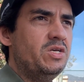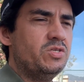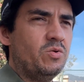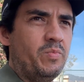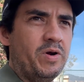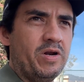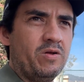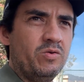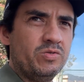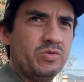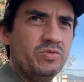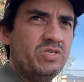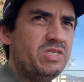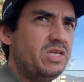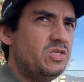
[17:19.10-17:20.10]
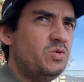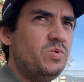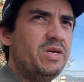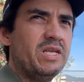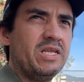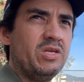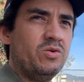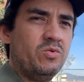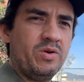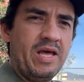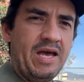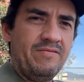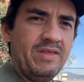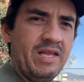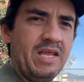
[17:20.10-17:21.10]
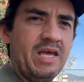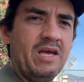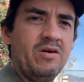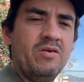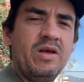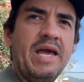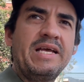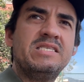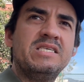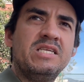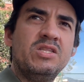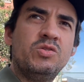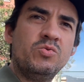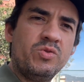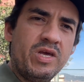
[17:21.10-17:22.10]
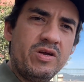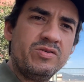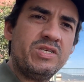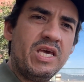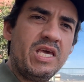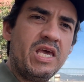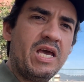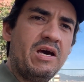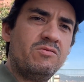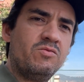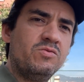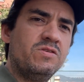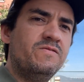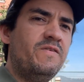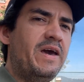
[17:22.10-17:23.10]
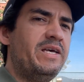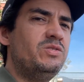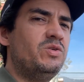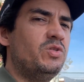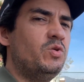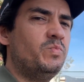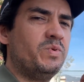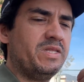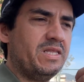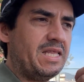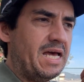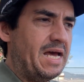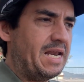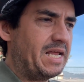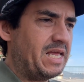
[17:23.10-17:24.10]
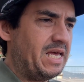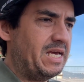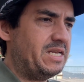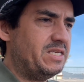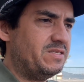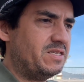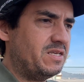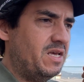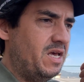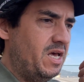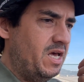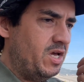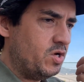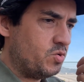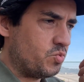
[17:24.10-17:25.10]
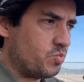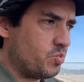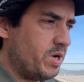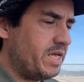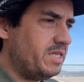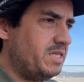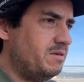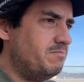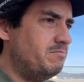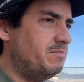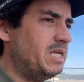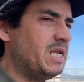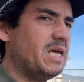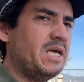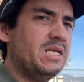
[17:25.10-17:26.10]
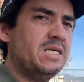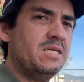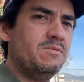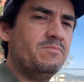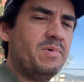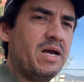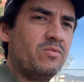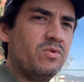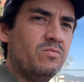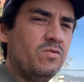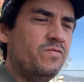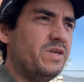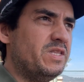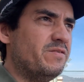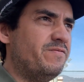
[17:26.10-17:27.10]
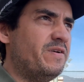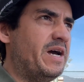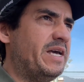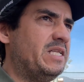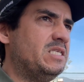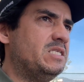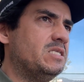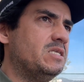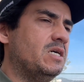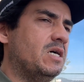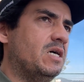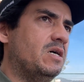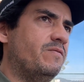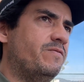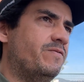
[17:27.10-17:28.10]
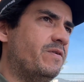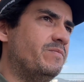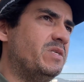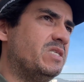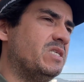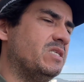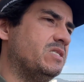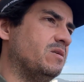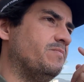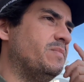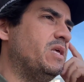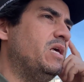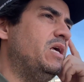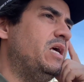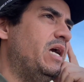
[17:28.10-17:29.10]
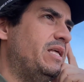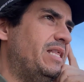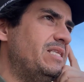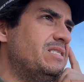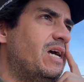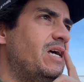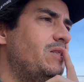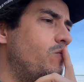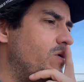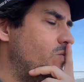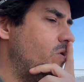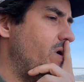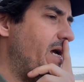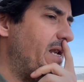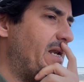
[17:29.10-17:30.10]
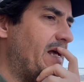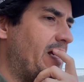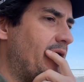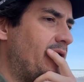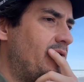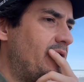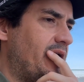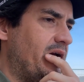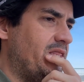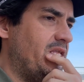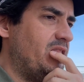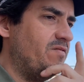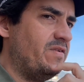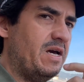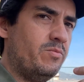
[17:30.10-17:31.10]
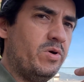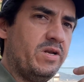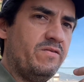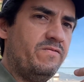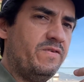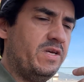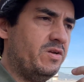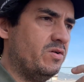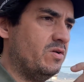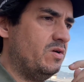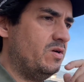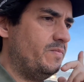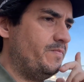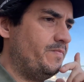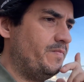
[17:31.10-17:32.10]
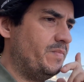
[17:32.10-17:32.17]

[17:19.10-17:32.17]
so particles don't stick to it, and you don't have that air exiting through there, taking out those fines with you. But that, again, is greatly mitigated by removing the fines from the system. And that's kind of where we're at now. I think the vibrating feeder